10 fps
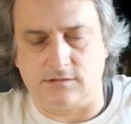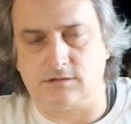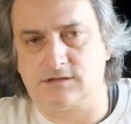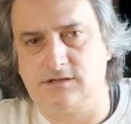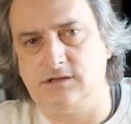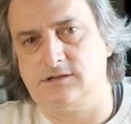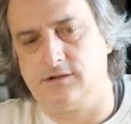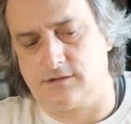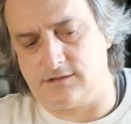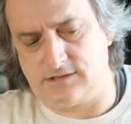
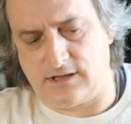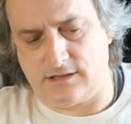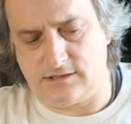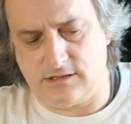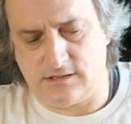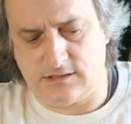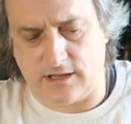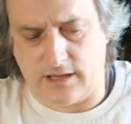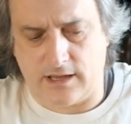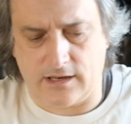C-series lenses,
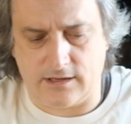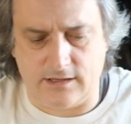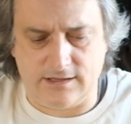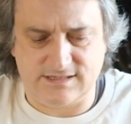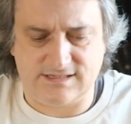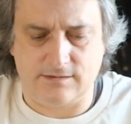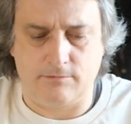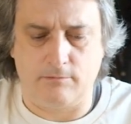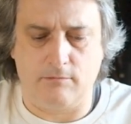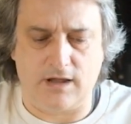and it's
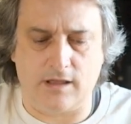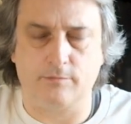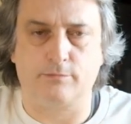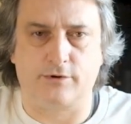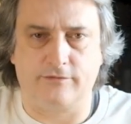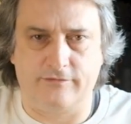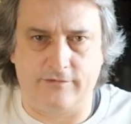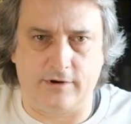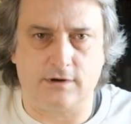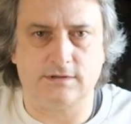my
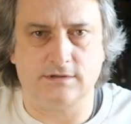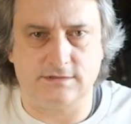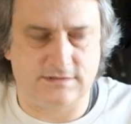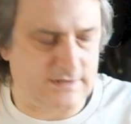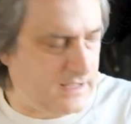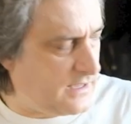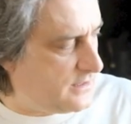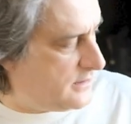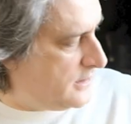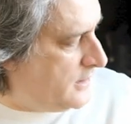preferred
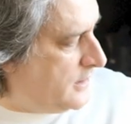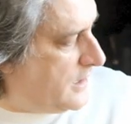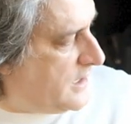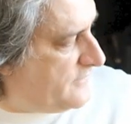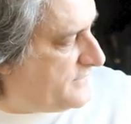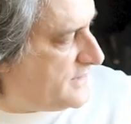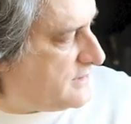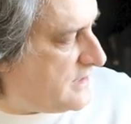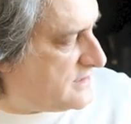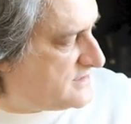style.
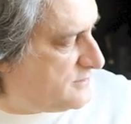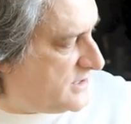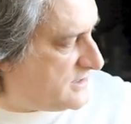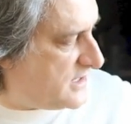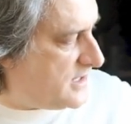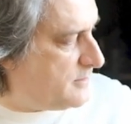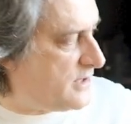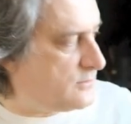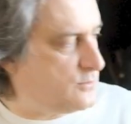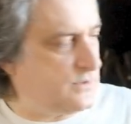After Hasselblad came
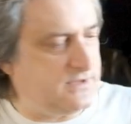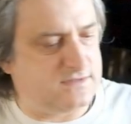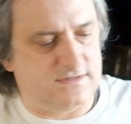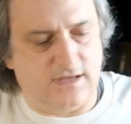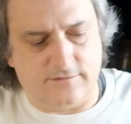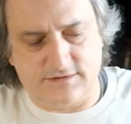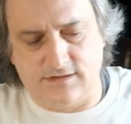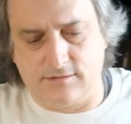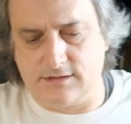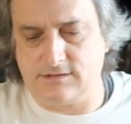out with the CF
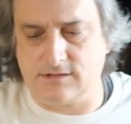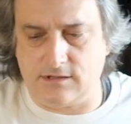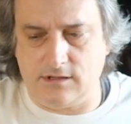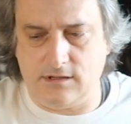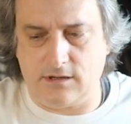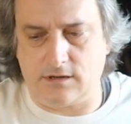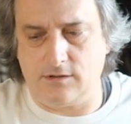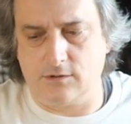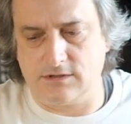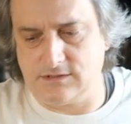series, and here
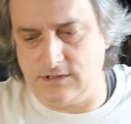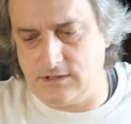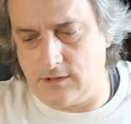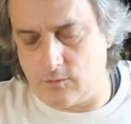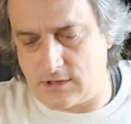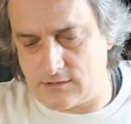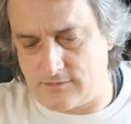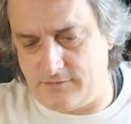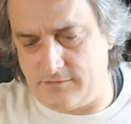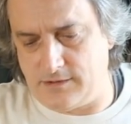you can see the
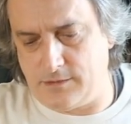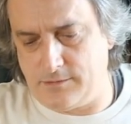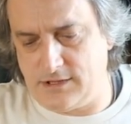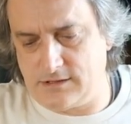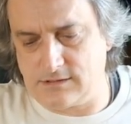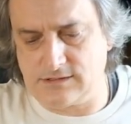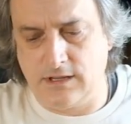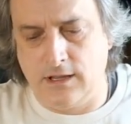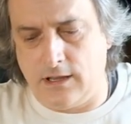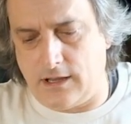150mm,
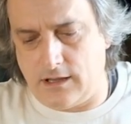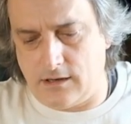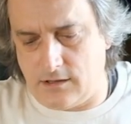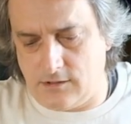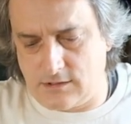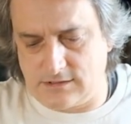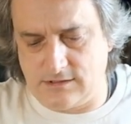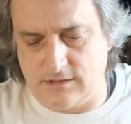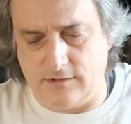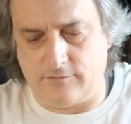and you can see
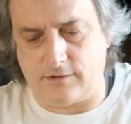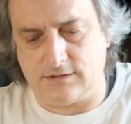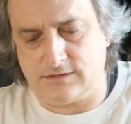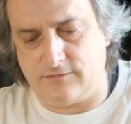the difference.